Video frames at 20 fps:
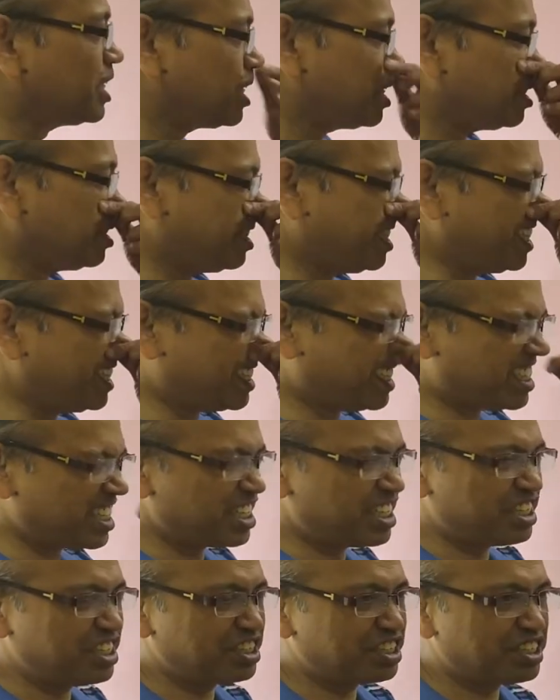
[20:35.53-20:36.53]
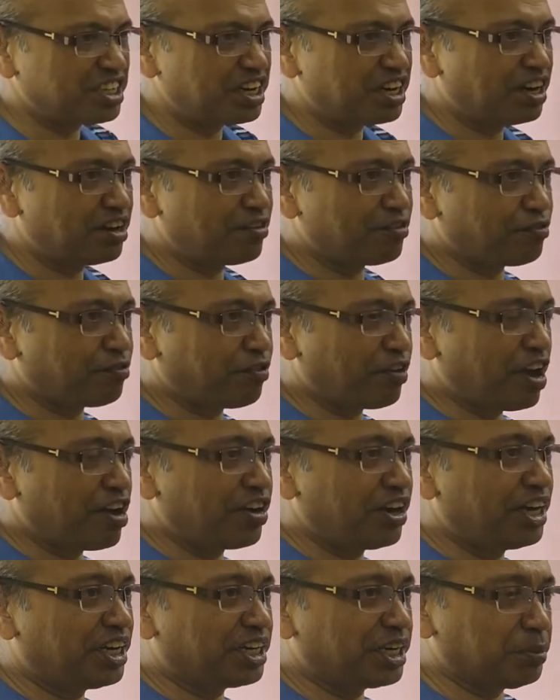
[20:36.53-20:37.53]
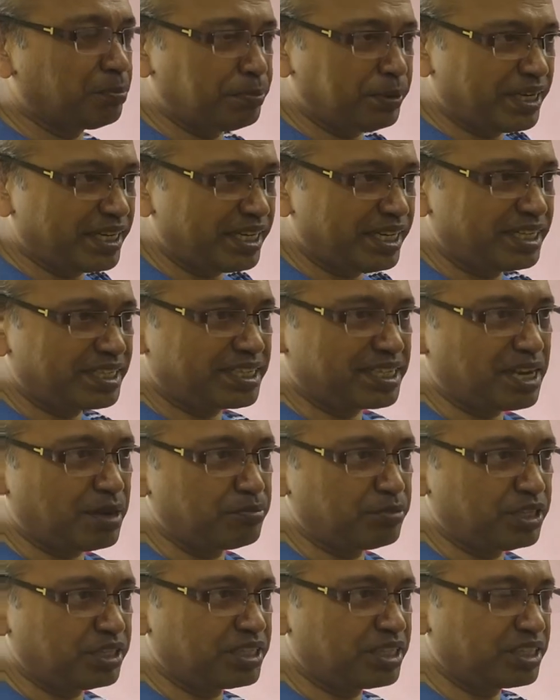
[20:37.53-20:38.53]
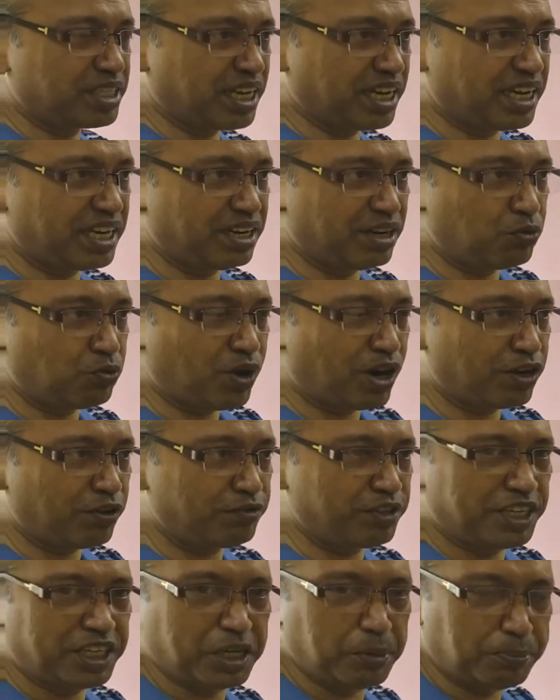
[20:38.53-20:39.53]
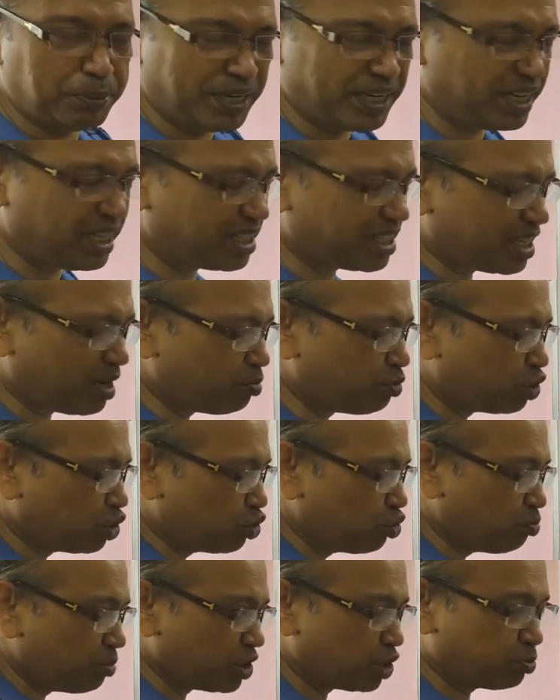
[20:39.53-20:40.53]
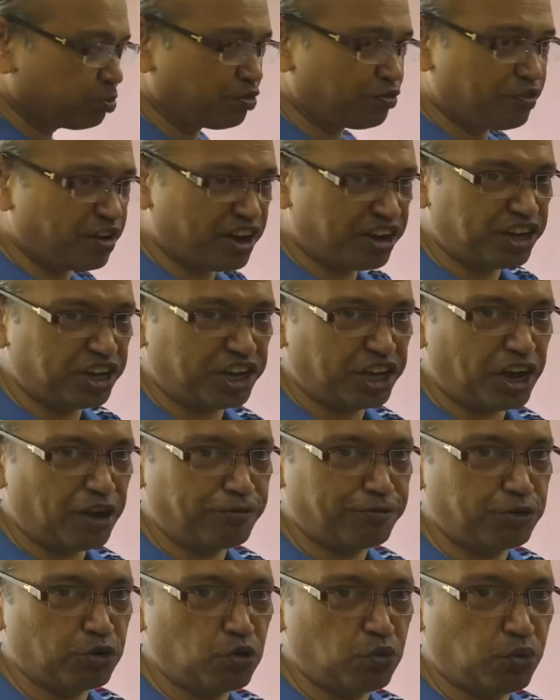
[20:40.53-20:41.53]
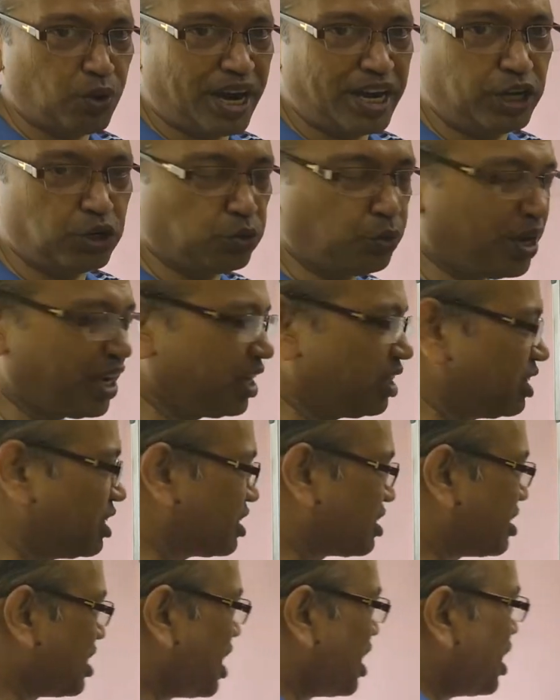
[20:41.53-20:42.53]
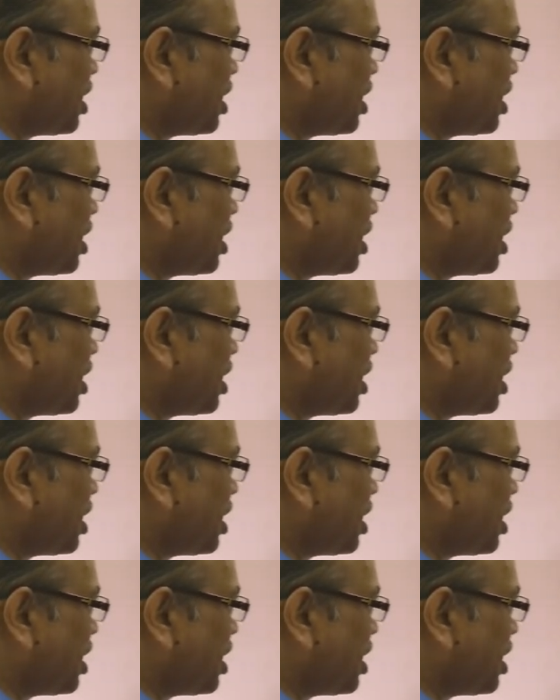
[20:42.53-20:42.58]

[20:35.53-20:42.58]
This is a very typical sum. This is again one of the typical sums. You must be very careful while doing this.